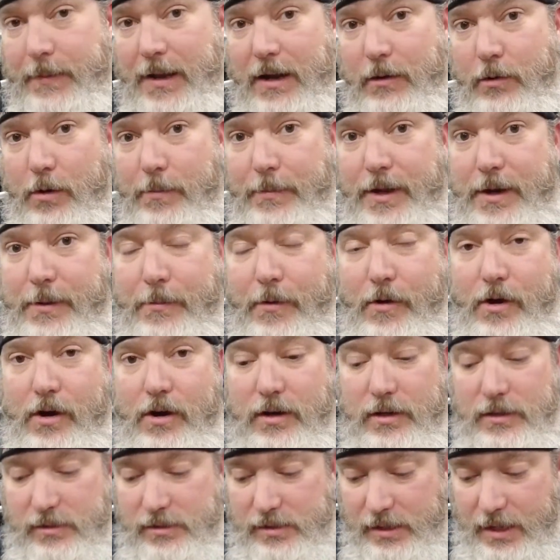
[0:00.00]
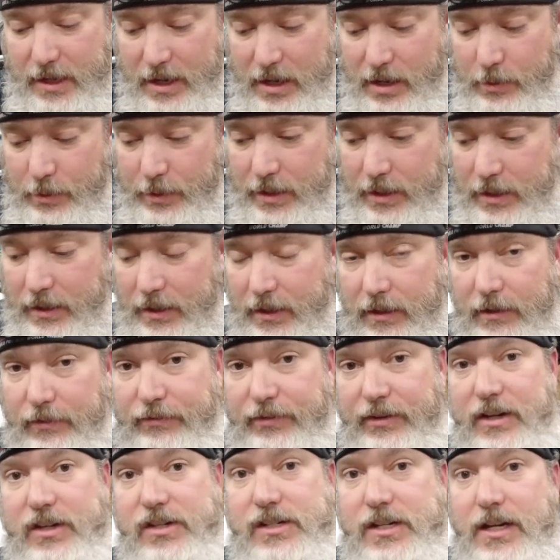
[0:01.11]
back with me tomorrow and see how we
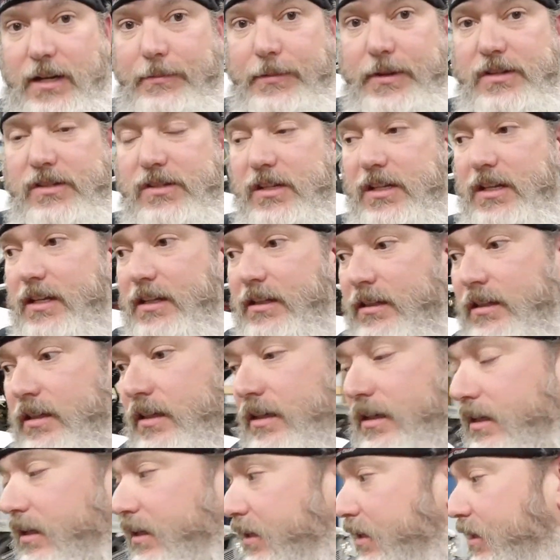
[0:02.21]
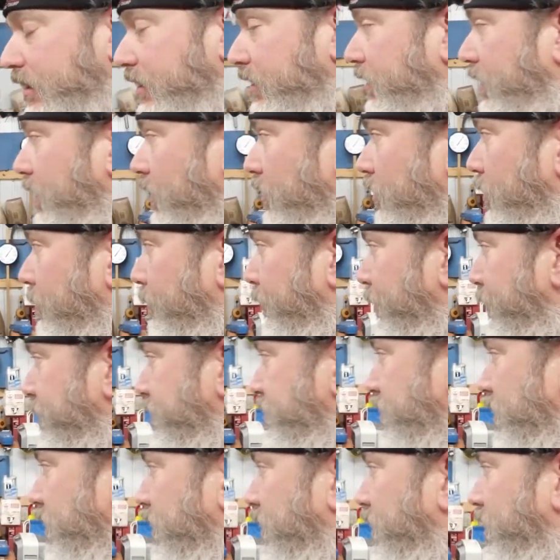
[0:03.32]
finish up this thing. I'll build
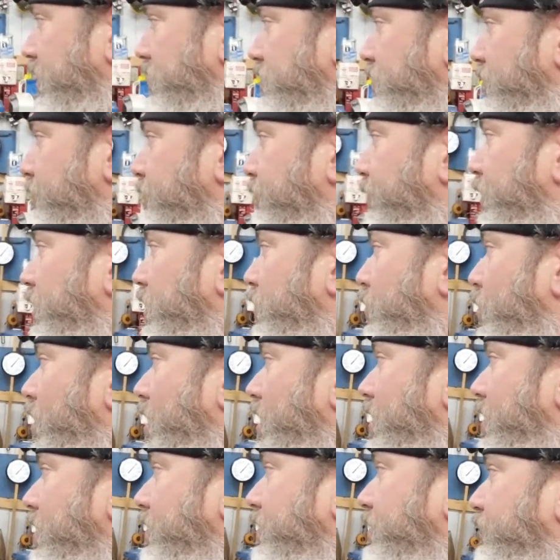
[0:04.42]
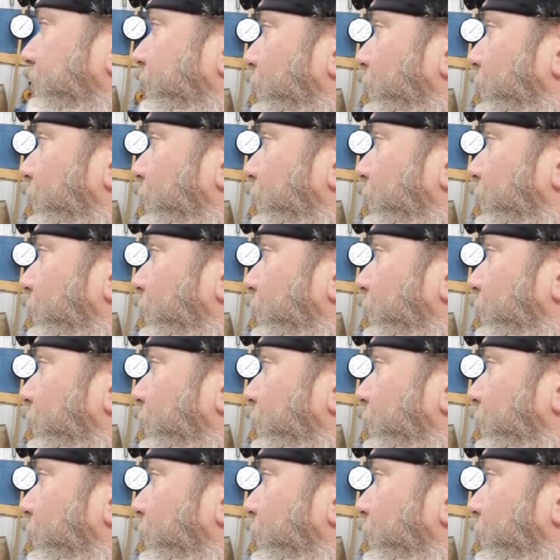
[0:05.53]
a set of custom plug wires